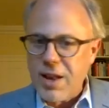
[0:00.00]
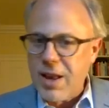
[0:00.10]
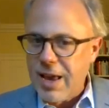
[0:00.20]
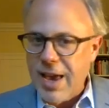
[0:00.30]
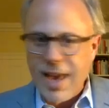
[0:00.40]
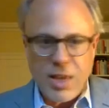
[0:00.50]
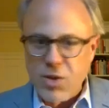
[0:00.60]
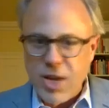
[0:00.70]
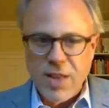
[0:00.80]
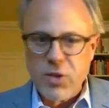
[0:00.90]
than any
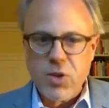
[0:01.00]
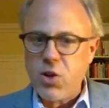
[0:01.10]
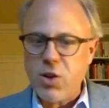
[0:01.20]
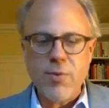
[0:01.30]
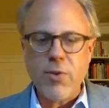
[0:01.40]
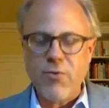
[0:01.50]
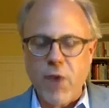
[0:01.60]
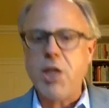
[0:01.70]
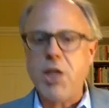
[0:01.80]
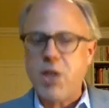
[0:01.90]
state legislature has ever
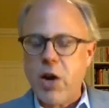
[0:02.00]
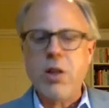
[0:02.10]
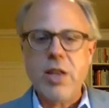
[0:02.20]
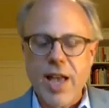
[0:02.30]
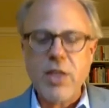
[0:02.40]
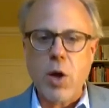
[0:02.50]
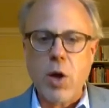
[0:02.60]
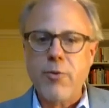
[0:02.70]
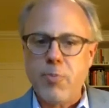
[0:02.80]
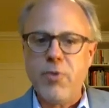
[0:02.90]
voluntarily handed
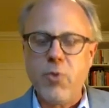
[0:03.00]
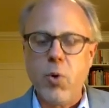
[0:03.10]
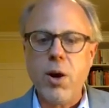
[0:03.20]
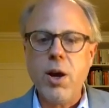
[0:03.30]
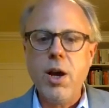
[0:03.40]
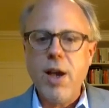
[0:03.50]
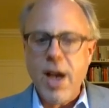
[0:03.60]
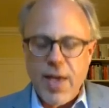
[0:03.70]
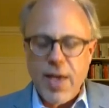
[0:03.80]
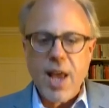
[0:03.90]
off before.
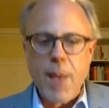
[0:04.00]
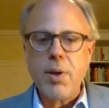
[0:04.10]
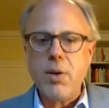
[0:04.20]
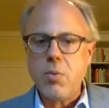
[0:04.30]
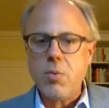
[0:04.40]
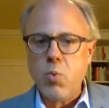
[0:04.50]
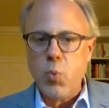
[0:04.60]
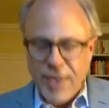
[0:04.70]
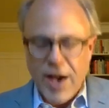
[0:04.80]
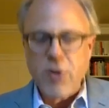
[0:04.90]
And that happened
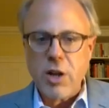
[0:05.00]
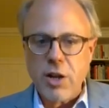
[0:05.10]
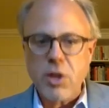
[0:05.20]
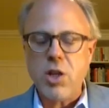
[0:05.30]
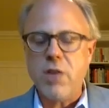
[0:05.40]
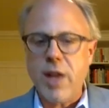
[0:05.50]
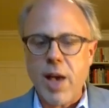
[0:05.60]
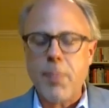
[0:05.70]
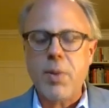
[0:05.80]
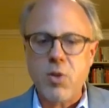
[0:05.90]
without an initiative. It
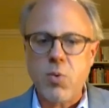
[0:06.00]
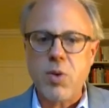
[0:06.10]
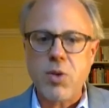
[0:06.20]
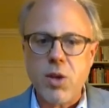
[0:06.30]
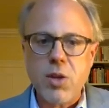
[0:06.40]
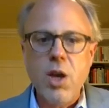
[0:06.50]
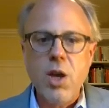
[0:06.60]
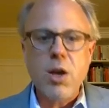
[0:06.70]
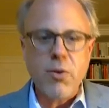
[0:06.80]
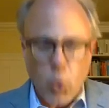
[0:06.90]
happened as a result
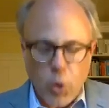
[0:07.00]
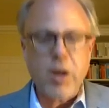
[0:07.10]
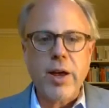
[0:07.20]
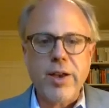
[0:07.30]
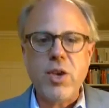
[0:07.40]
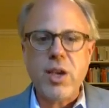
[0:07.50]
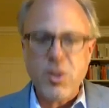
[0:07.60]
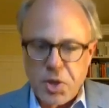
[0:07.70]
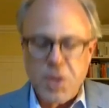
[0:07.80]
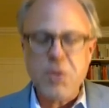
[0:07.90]
of organizing
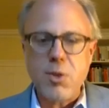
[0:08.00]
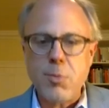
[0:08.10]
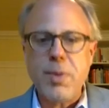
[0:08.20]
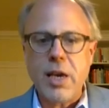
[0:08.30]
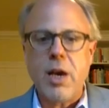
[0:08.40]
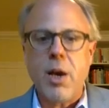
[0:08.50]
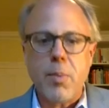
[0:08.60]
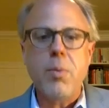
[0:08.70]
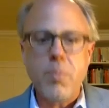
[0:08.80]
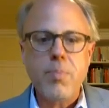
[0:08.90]
and citizens speaking up.
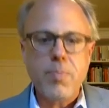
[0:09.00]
